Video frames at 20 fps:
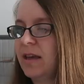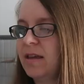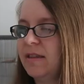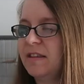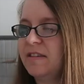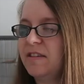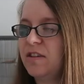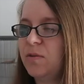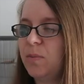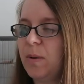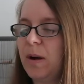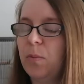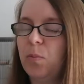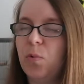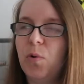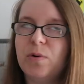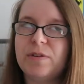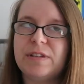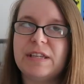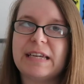This is where
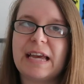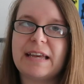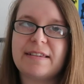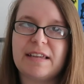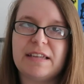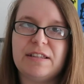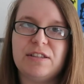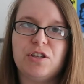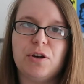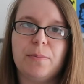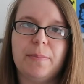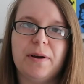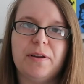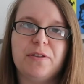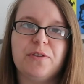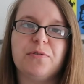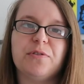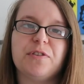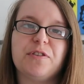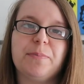water gets into your
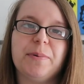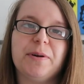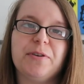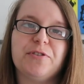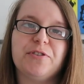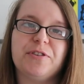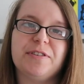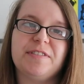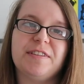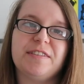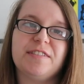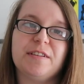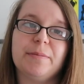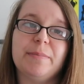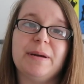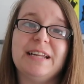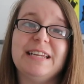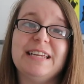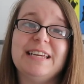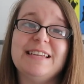bird's respiratory system,
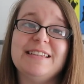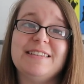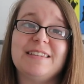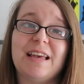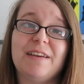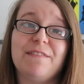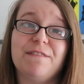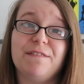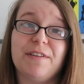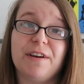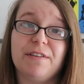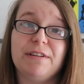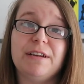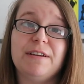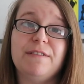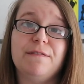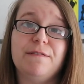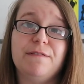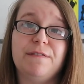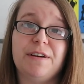and it is
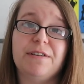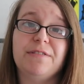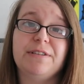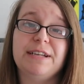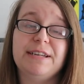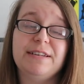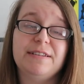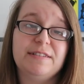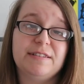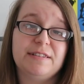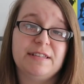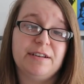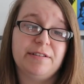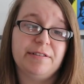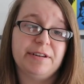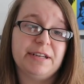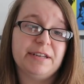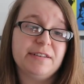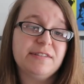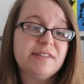very, very
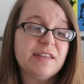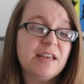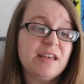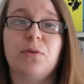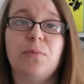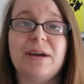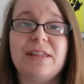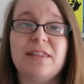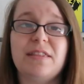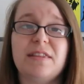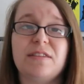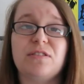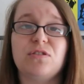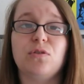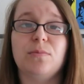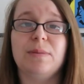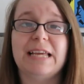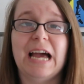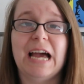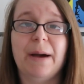serious. The way that this
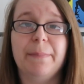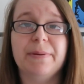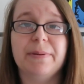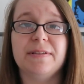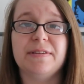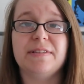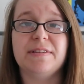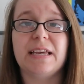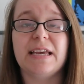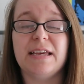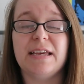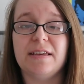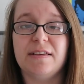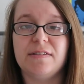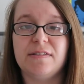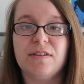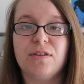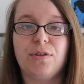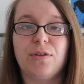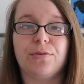normally happens
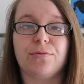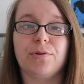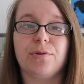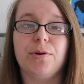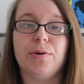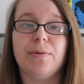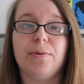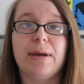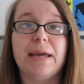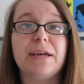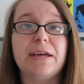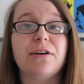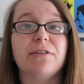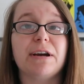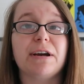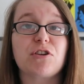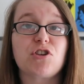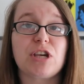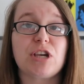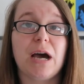is through
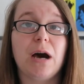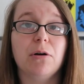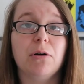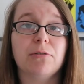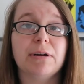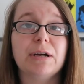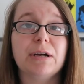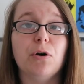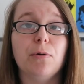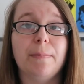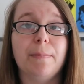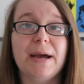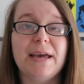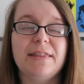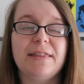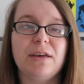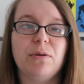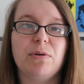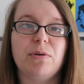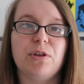incorrect showering or
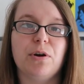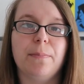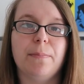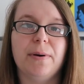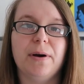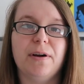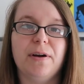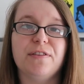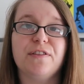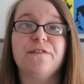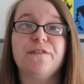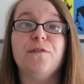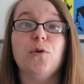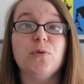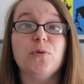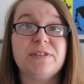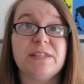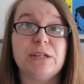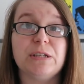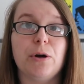bathing with your bird,
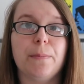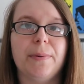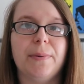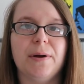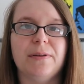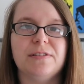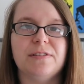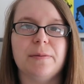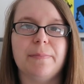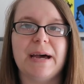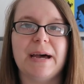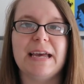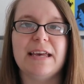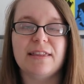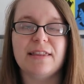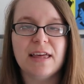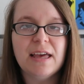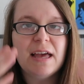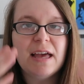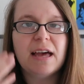forcing your bird to
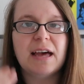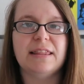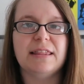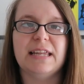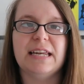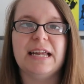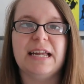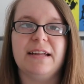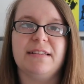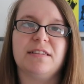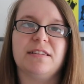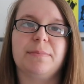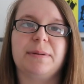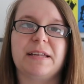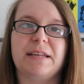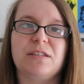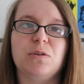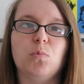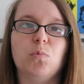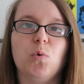bathe, and then it ends up
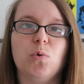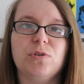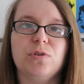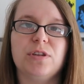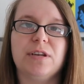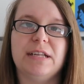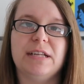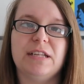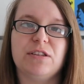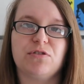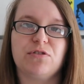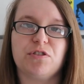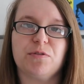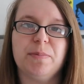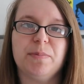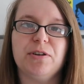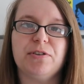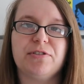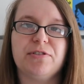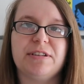getting water in its
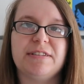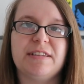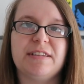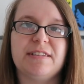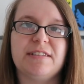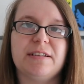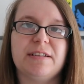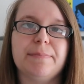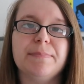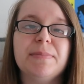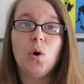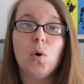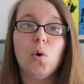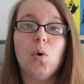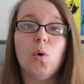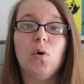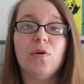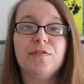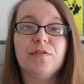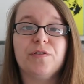respiratory system,
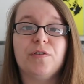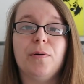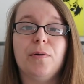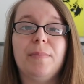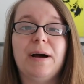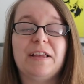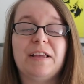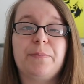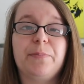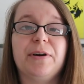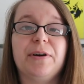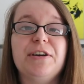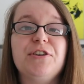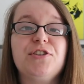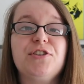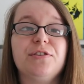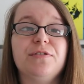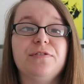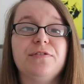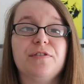or from
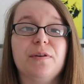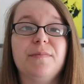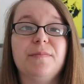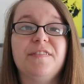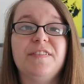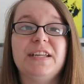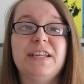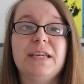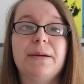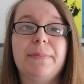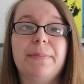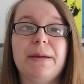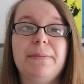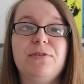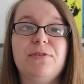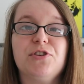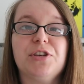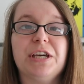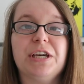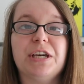aspiration from feeding a baby
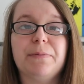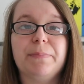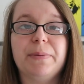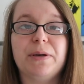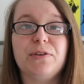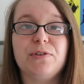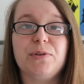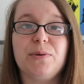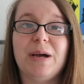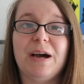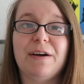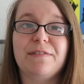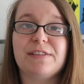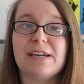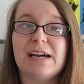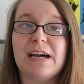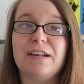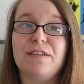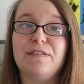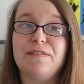chick, because you have to
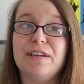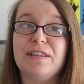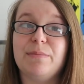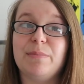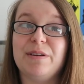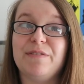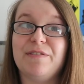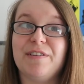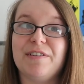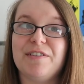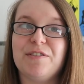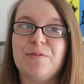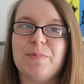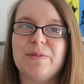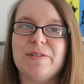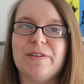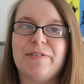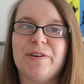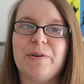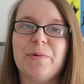hand feed them in a very
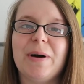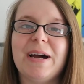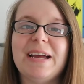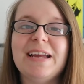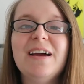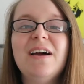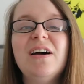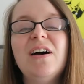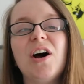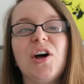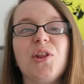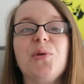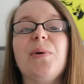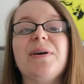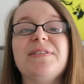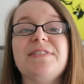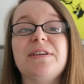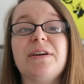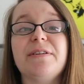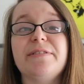specific way,
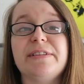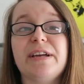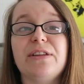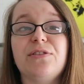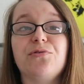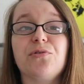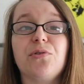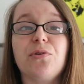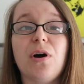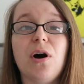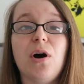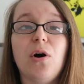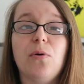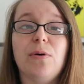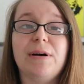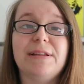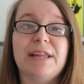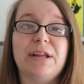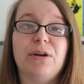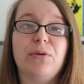otherwise it goes down the wrong hole
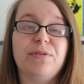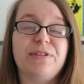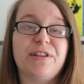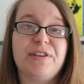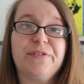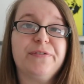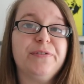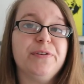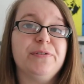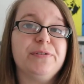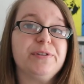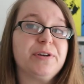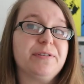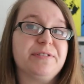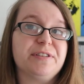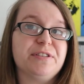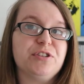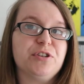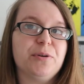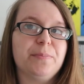and then all this food goes
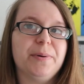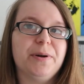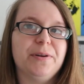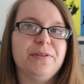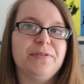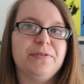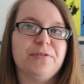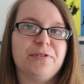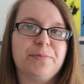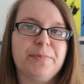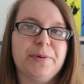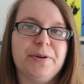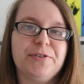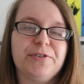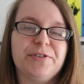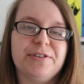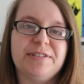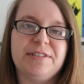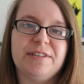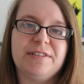into your bird's
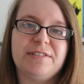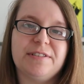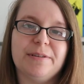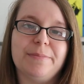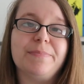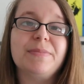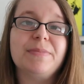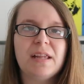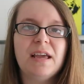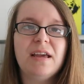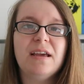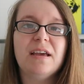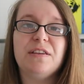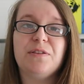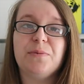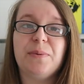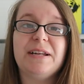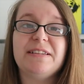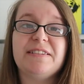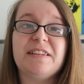respiratory system. As
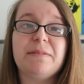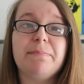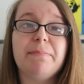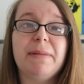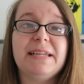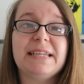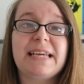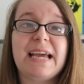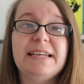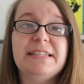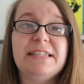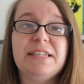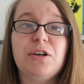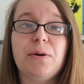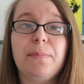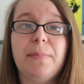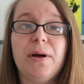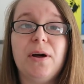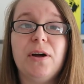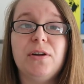well as with medicating your
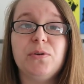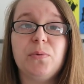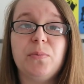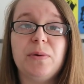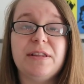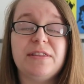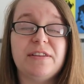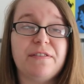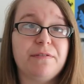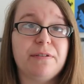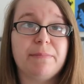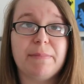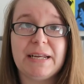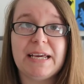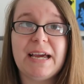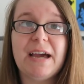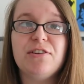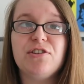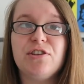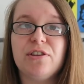bird with different
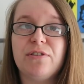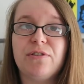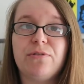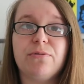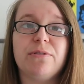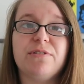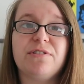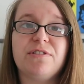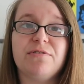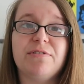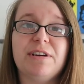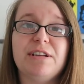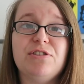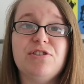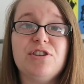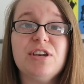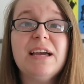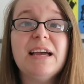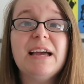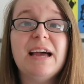medications through a
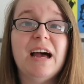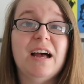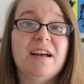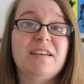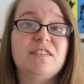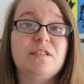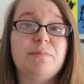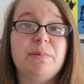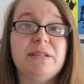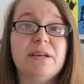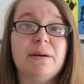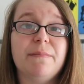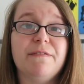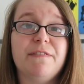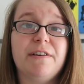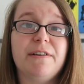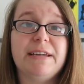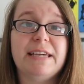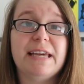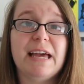syringe, has to be done
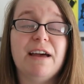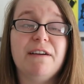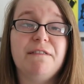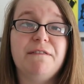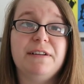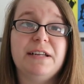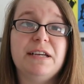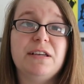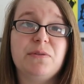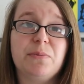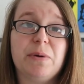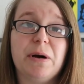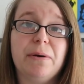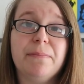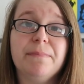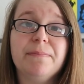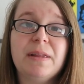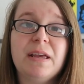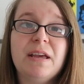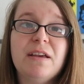very carefully as
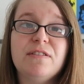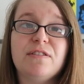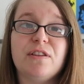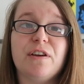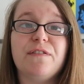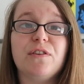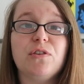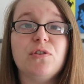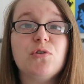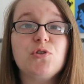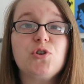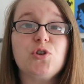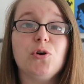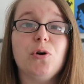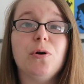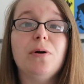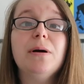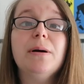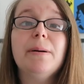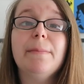well. So if you're not
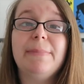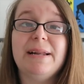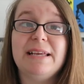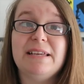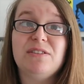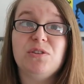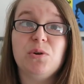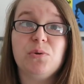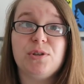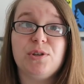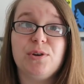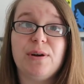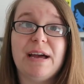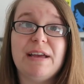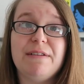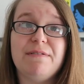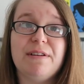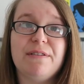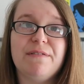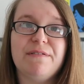sure, please talk to your
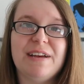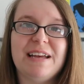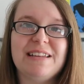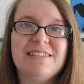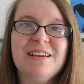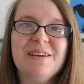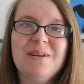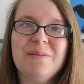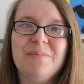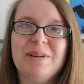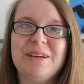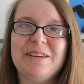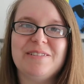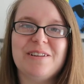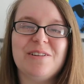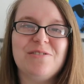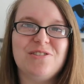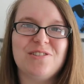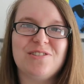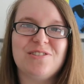avian vet. Please
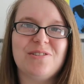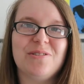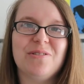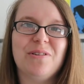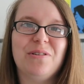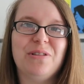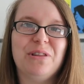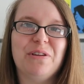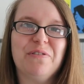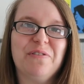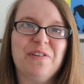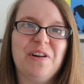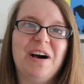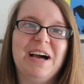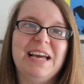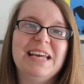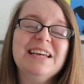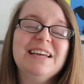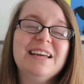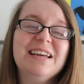don't just do it on the
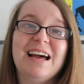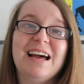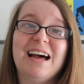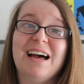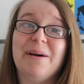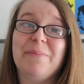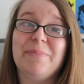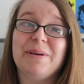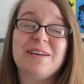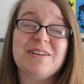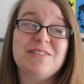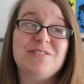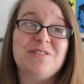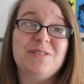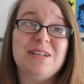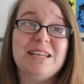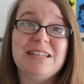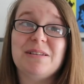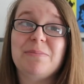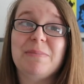fly, because you
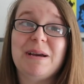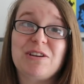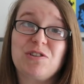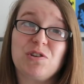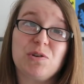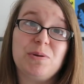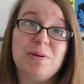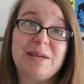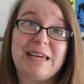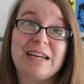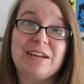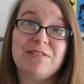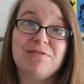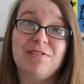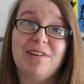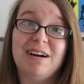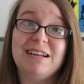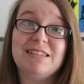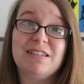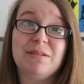need to make sure you get it
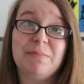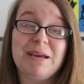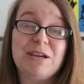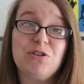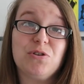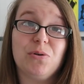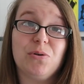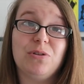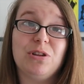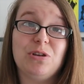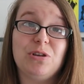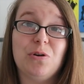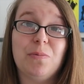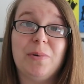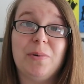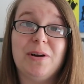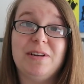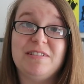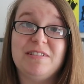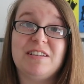right to make sure that your
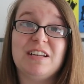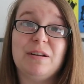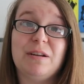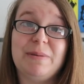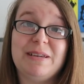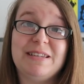bird is going to be